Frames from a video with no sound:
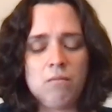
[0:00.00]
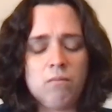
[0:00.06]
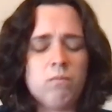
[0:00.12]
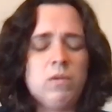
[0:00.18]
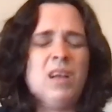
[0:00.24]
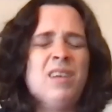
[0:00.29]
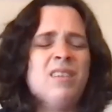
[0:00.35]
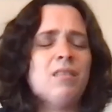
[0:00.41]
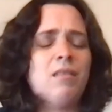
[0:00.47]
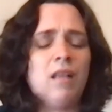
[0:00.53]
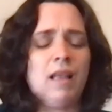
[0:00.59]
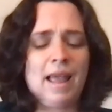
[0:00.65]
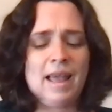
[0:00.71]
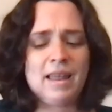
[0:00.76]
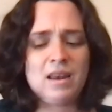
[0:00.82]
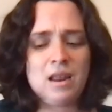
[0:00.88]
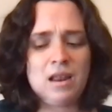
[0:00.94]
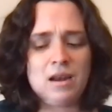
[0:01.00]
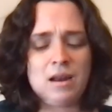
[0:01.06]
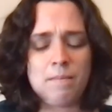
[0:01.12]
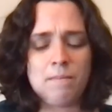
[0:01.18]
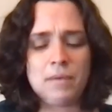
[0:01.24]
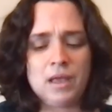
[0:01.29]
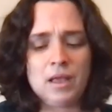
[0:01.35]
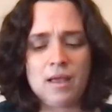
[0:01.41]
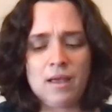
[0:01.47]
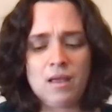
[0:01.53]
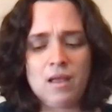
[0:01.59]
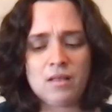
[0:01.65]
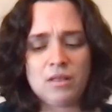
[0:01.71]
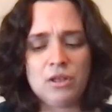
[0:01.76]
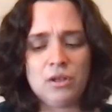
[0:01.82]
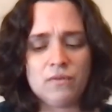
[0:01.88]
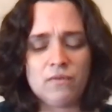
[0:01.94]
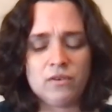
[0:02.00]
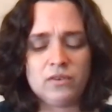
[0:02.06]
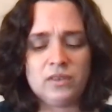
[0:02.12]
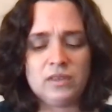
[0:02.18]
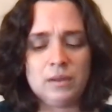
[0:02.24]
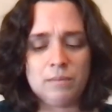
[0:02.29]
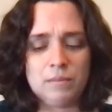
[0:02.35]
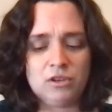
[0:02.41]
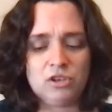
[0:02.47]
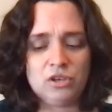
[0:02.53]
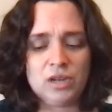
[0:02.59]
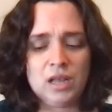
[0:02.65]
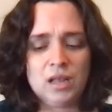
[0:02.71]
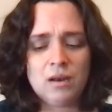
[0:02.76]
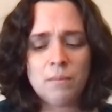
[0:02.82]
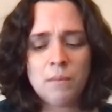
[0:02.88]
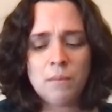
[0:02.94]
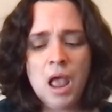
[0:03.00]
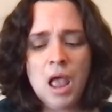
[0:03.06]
and an MBA at the University of Michigan.